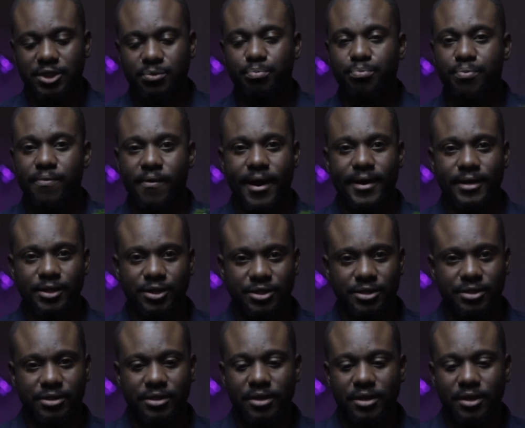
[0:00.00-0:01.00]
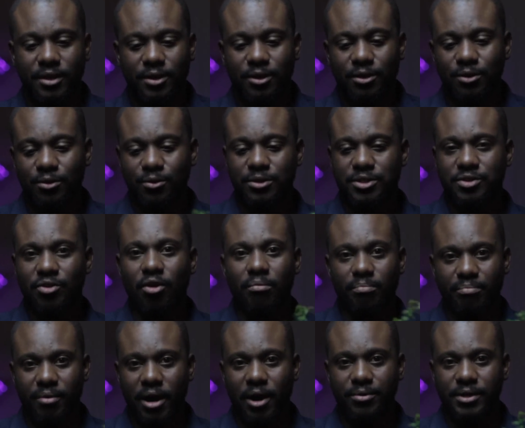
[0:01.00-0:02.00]
branch, you know, start
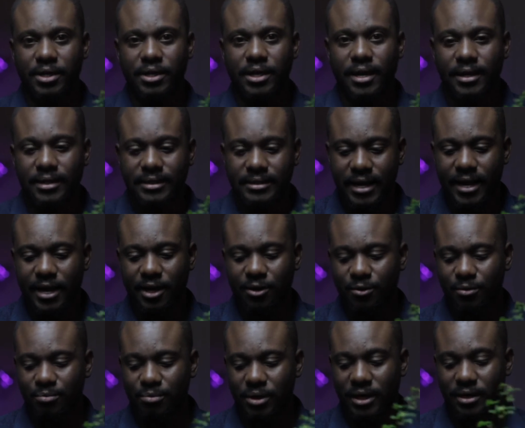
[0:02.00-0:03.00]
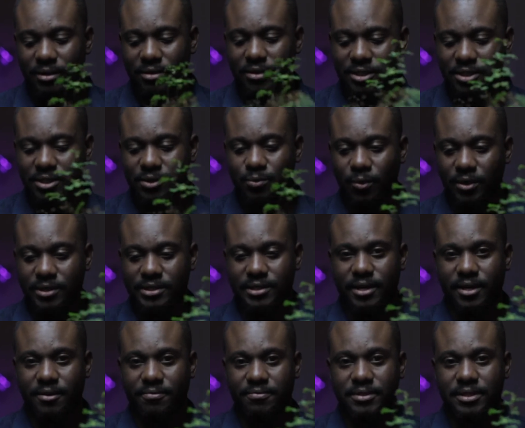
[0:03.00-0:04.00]
browning and dying on me, and this is what's
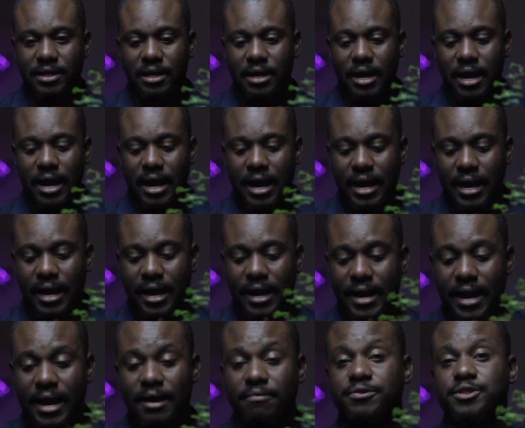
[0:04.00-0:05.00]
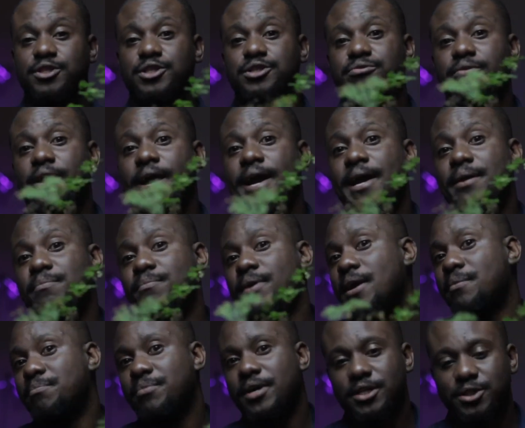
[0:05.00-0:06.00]
left. And I've tried
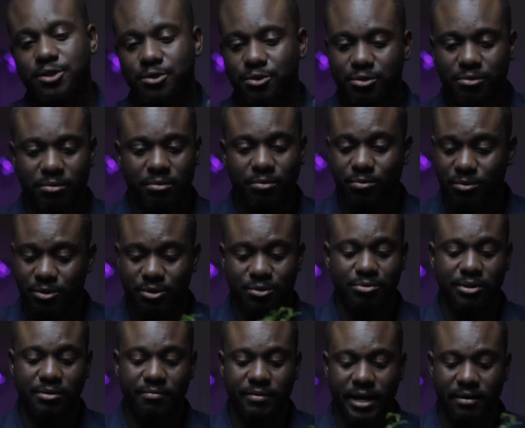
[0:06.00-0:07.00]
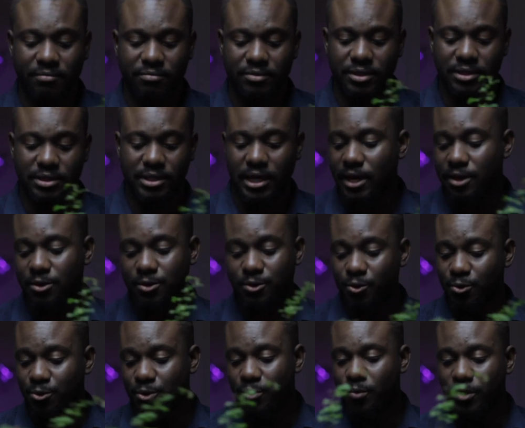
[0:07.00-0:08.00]
my best to revive this. I
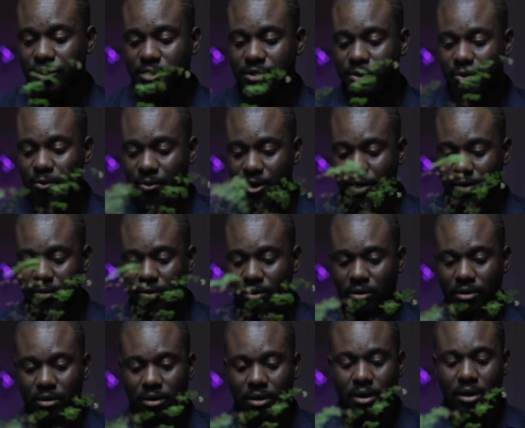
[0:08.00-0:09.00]
don't know what's going on,